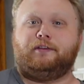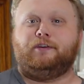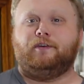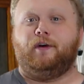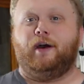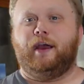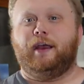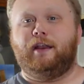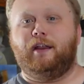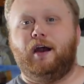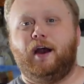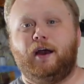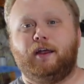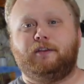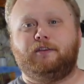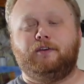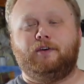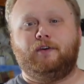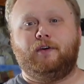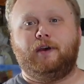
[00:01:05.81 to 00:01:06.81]
Do I
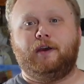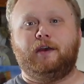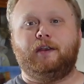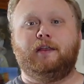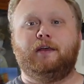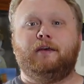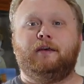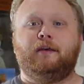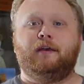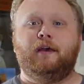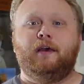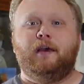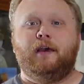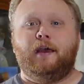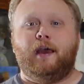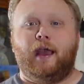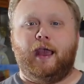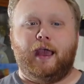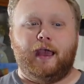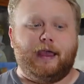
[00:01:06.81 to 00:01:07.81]
not do it?
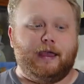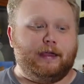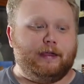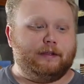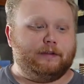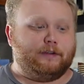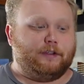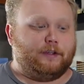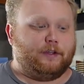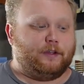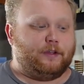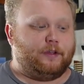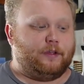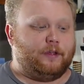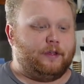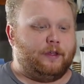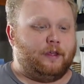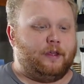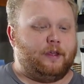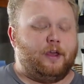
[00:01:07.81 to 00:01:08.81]
And
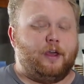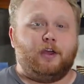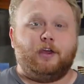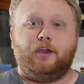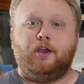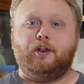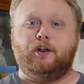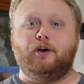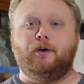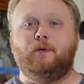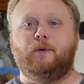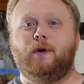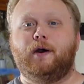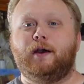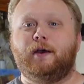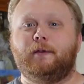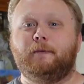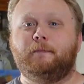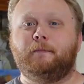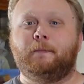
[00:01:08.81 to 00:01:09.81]
you know
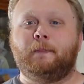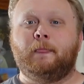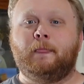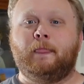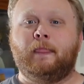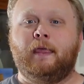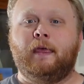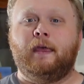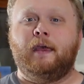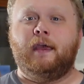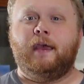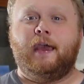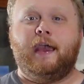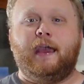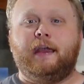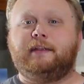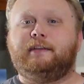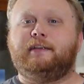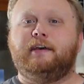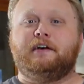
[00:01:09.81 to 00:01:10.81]
what?
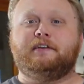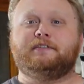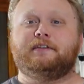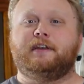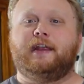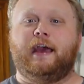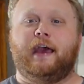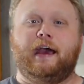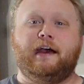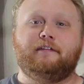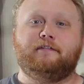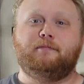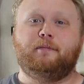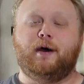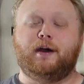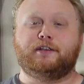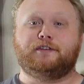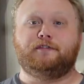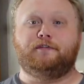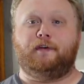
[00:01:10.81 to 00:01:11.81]
It doesn't have
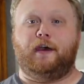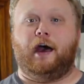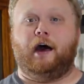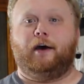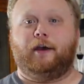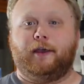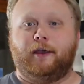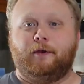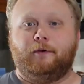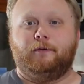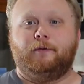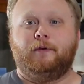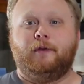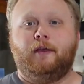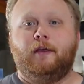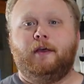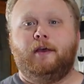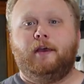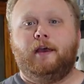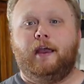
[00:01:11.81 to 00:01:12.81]
much value.
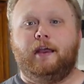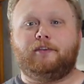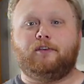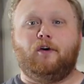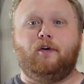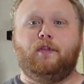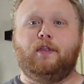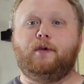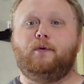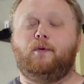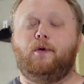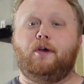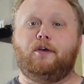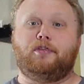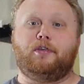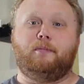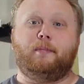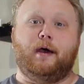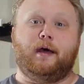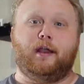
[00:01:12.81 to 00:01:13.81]
It's only
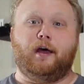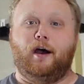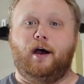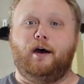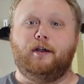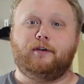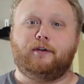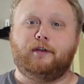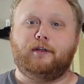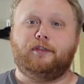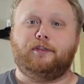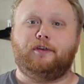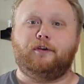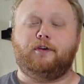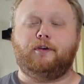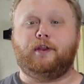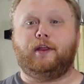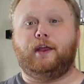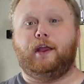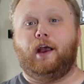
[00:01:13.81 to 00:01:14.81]
worth about
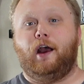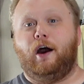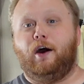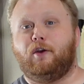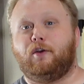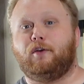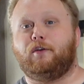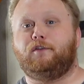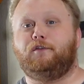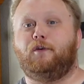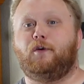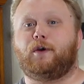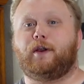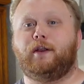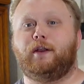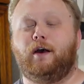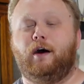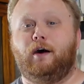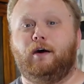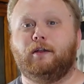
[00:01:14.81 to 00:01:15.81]
$130,
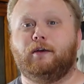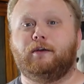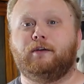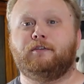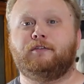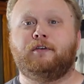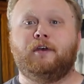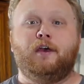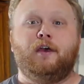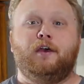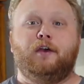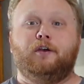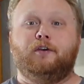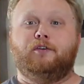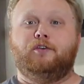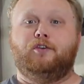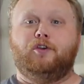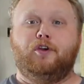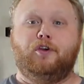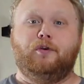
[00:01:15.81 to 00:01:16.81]
$140
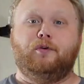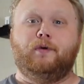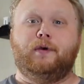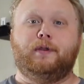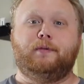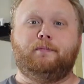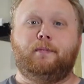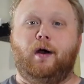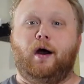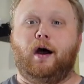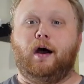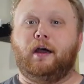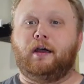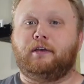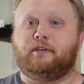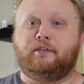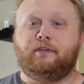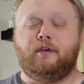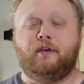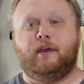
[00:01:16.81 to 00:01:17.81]
new in
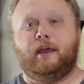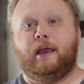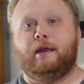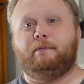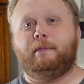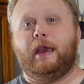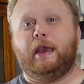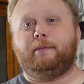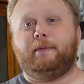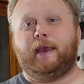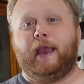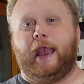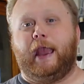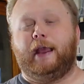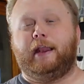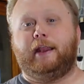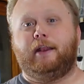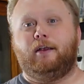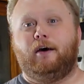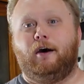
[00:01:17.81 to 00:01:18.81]
box and maybe
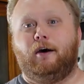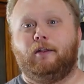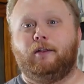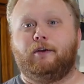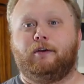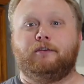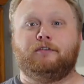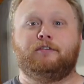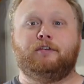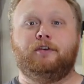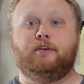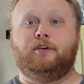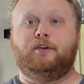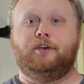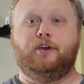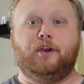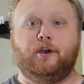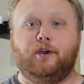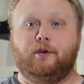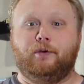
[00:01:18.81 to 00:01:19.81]
$80
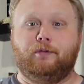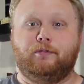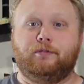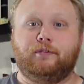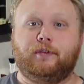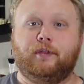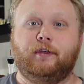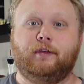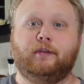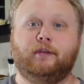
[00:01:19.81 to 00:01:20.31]
used.